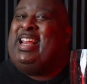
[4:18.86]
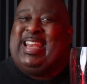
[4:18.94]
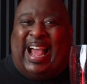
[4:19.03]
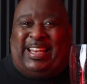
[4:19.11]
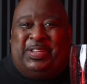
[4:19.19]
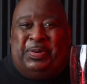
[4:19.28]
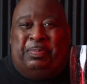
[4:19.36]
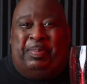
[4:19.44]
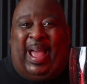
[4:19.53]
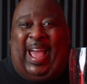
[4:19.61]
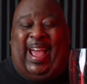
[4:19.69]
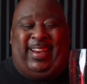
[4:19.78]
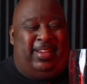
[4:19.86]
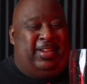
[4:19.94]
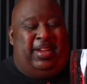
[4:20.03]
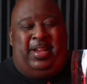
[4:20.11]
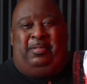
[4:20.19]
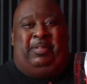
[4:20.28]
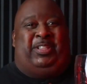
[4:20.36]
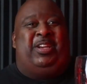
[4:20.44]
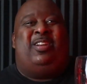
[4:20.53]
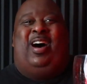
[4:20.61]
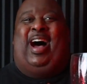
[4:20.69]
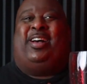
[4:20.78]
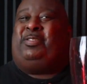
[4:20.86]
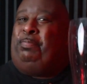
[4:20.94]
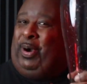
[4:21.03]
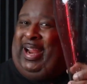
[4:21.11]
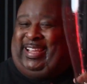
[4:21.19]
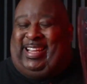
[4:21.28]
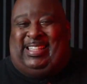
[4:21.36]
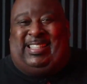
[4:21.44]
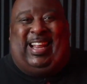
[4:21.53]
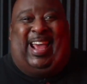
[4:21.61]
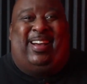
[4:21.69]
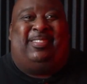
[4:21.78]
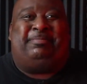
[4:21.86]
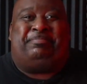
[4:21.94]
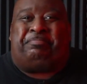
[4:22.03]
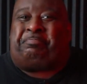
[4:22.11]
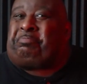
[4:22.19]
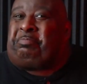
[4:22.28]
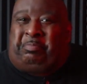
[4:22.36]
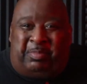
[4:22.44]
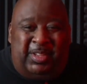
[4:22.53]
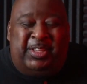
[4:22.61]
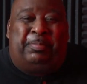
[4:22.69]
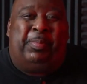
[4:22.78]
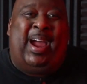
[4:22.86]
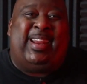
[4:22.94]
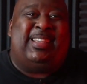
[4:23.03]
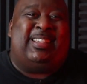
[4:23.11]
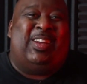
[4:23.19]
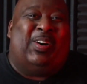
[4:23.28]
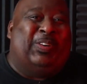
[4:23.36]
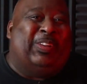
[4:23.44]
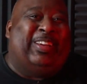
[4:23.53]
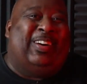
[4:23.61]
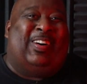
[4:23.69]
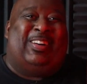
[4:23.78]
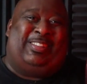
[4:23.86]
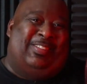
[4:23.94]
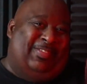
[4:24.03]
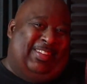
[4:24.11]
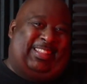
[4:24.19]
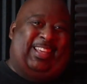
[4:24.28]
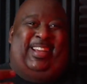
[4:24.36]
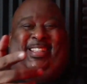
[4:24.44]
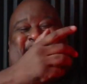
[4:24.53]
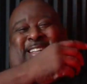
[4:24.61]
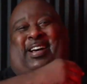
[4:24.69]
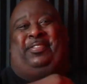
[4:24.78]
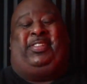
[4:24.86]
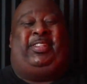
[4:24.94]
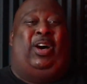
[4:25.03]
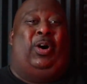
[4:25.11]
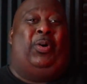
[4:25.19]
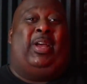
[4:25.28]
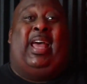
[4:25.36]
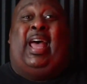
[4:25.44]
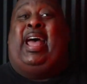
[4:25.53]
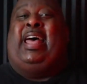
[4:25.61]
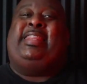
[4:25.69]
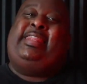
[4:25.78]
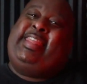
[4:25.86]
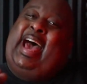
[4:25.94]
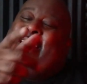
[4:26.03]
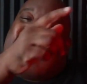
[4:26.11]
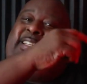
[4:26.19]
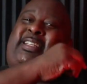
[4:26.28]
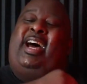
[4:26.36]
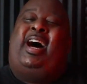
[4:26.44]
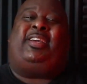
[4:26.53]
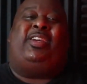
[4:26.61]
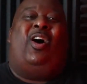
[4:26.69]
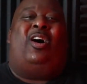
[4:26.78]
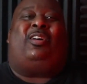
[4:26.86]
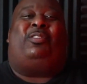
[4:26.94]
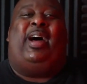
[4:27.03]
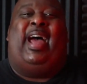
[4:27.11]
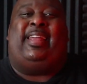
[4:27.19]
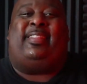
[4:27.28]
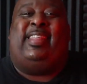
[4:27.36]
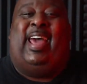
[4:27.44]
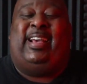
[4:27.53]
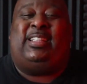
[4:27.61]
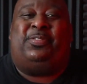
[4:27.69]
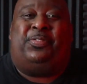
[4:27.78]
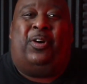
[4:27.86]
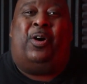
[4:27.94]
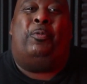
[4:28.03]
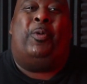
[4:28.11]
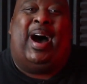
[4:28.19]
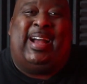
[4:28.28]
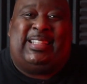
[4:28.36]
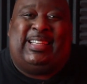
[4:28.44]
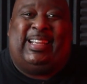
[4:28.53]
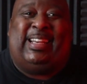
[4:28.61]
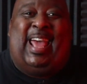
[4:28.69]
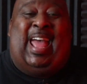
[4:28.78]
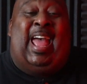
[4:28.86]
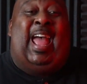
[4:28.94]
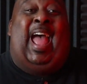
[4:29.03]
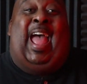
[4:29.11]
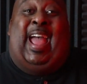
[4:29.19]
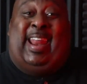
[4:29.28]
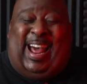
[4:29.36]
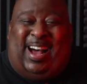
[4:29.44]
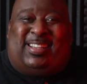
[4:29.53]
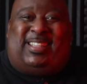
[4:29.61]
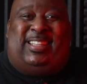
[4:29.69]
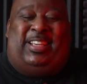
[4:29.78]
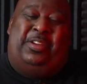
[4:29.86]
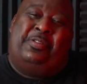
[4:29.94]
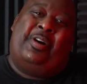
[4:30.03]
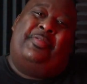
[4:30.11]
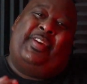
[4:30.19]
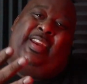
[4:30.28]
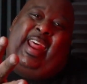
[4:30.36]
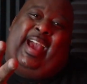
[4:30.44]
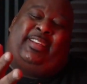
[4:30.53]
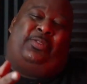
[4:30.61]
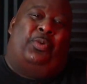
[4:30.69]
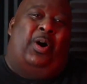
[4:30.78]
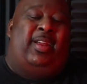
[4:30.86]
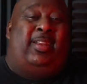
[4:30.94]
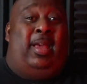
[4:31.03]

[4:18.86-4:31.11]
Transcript: Not too bad. But you know how Sprite gets down. Sprite is totally awesome with their stuff. So that's the chug, y'all, right? Thanks for watching, and I'll see you on the next one.